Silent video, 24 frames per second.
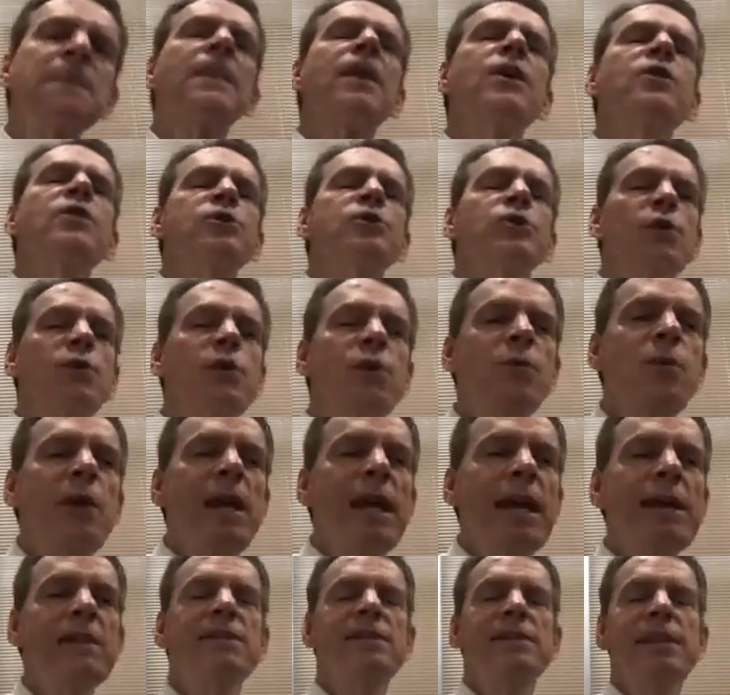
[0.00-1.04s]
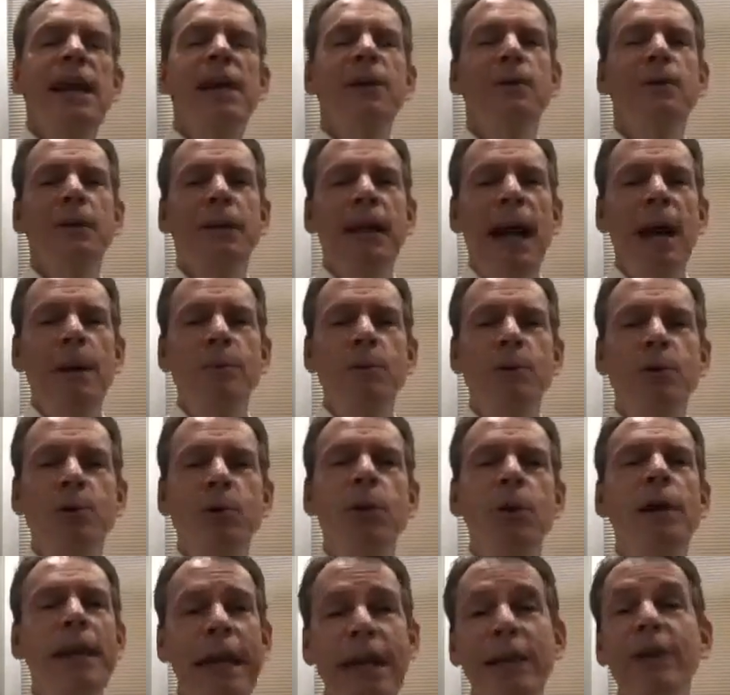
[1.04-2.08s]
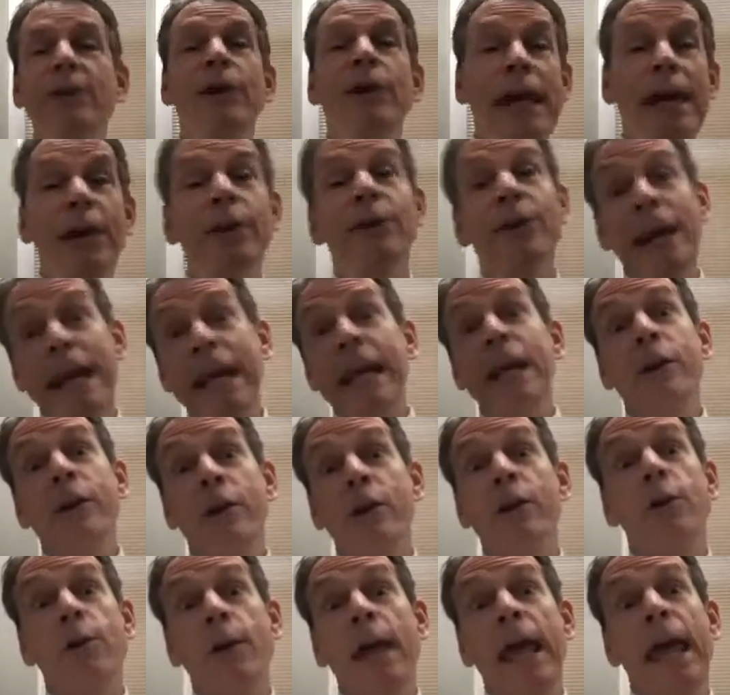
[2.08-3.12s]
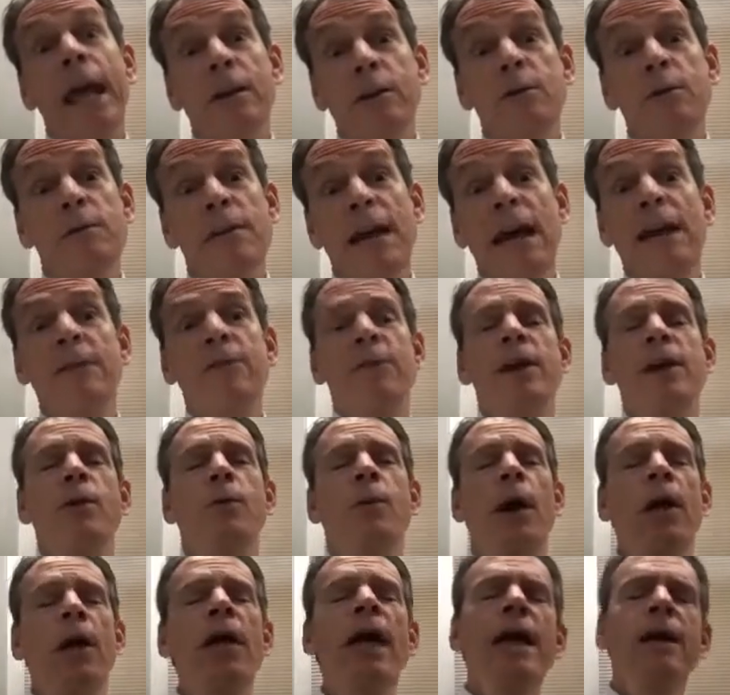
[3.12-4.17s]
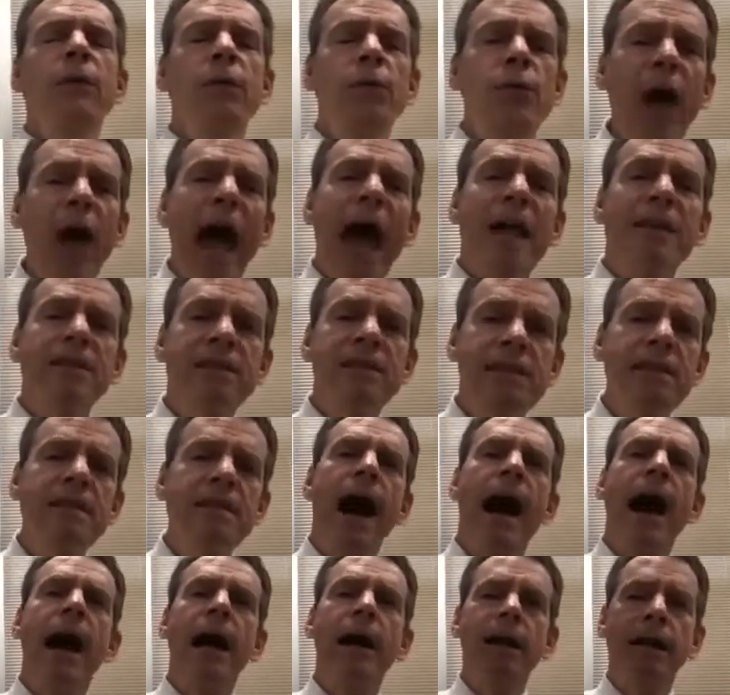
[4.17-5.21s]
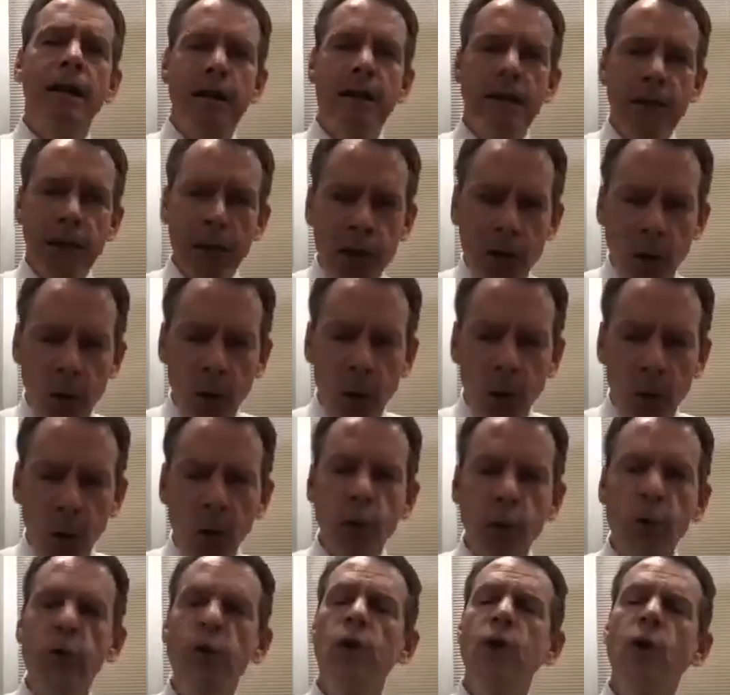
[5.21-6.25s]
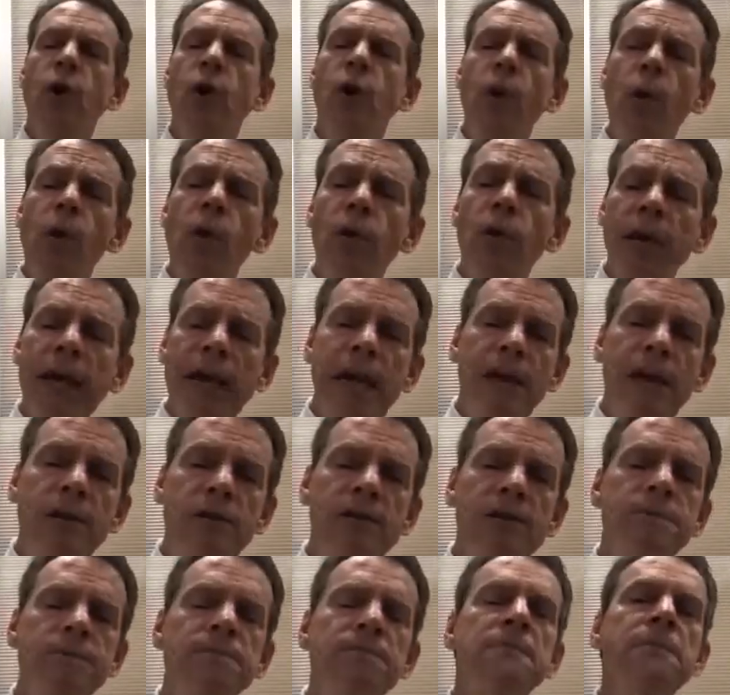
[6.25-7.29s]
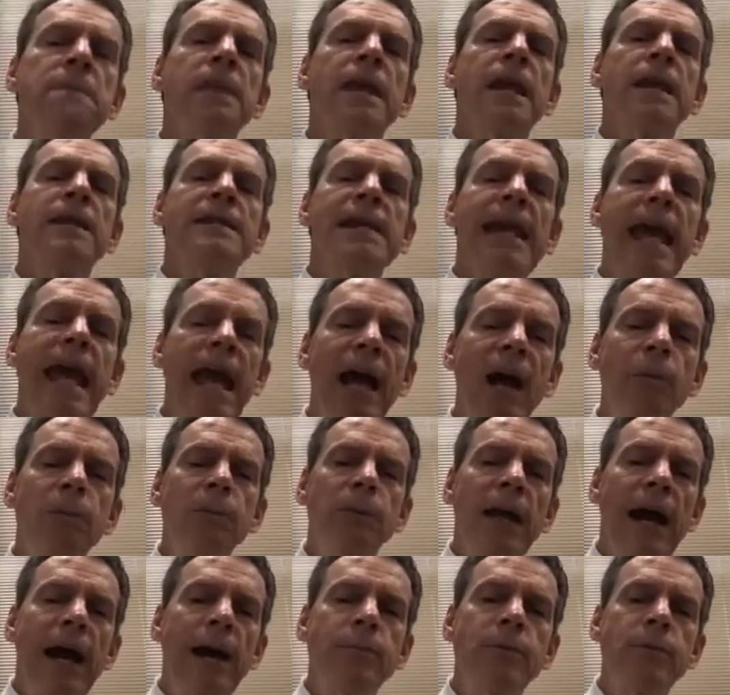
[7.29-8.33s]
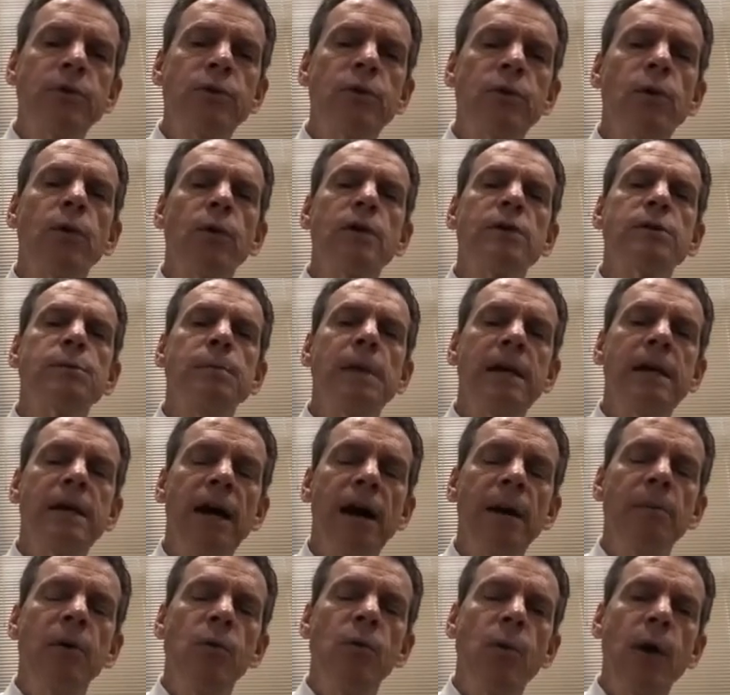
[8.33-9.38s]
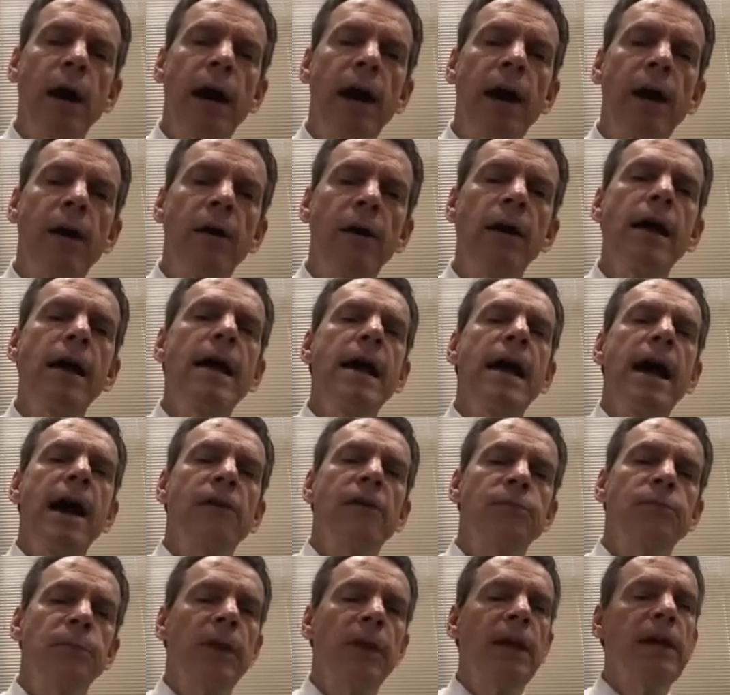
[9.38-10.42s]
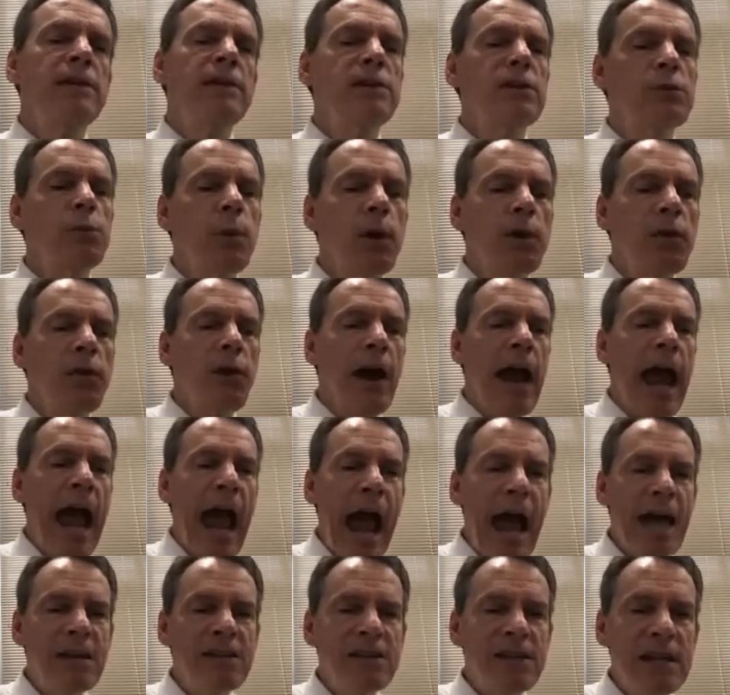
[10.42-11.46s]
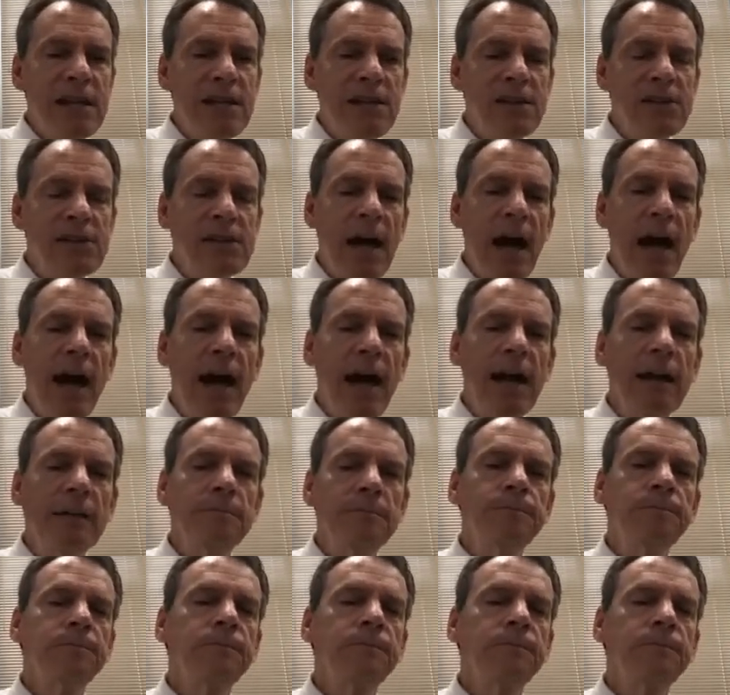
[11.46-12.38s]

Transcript: so that we can say to a laboratory, neener, you can't do that very well. That's not the goal. The goal is to help laboratories become aware of places where their assay design